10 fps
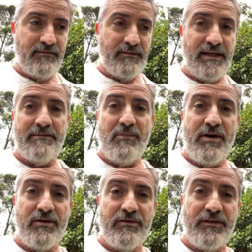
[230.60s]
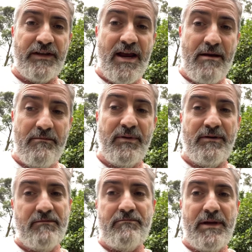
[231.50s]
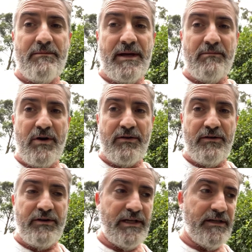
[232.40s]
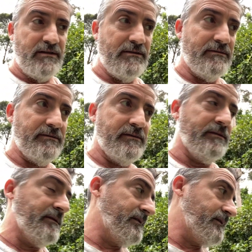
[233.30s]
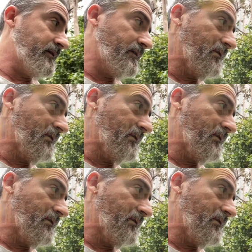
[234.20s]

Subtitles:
It might hurt Sam, but Batman might hurt it. Bit of a